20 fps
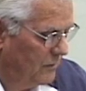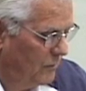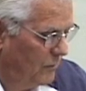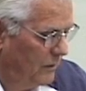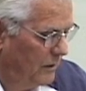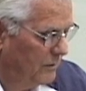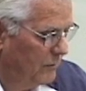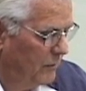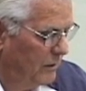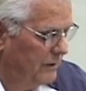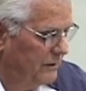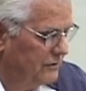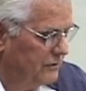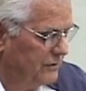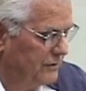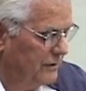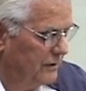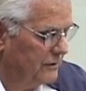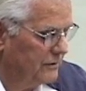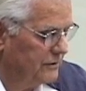one would
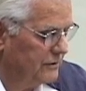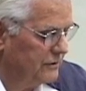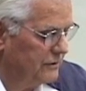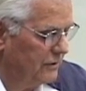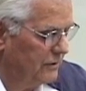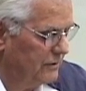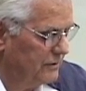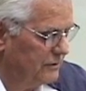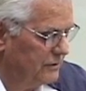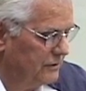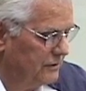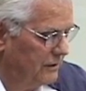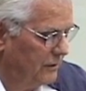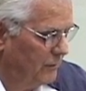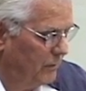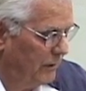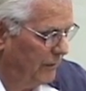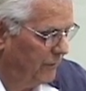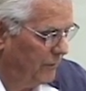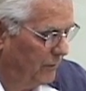still search the
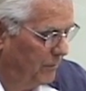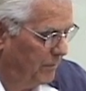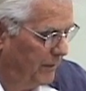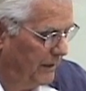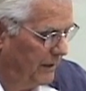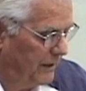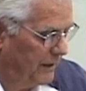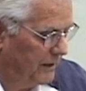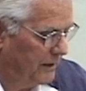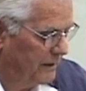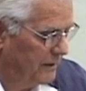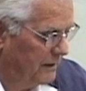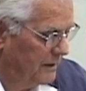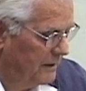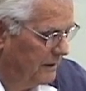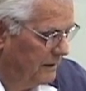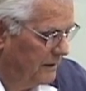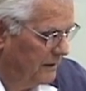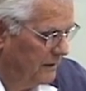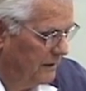river bank
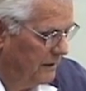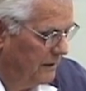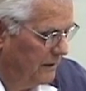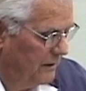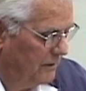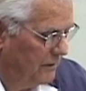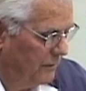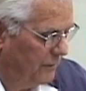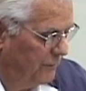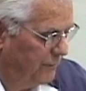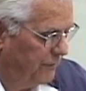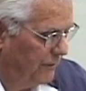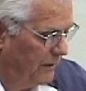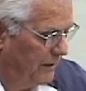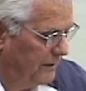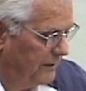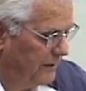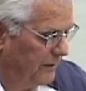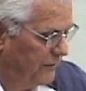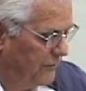to
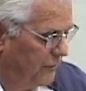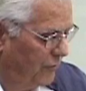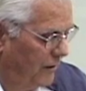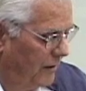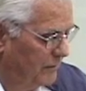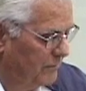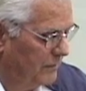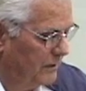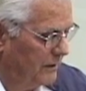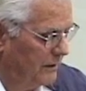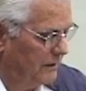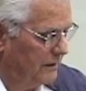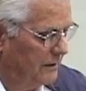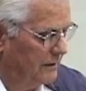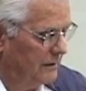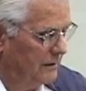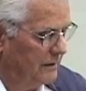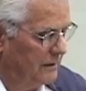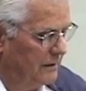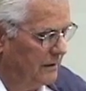find it
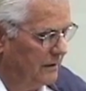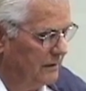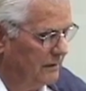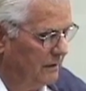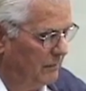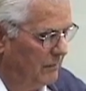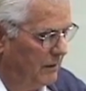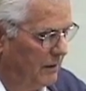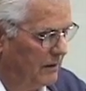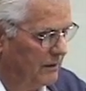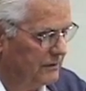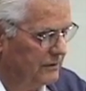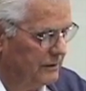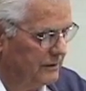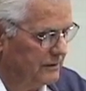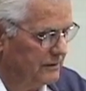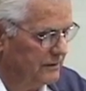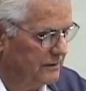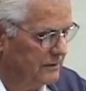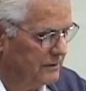trembling on the
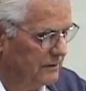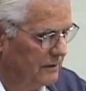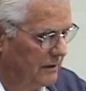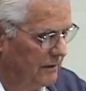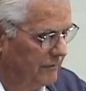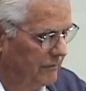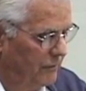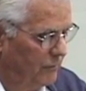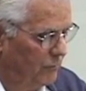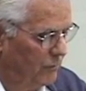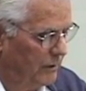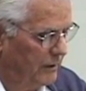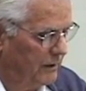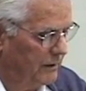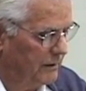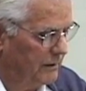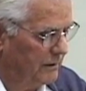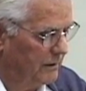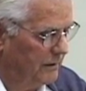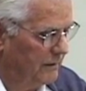margins of the
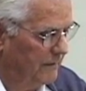wind.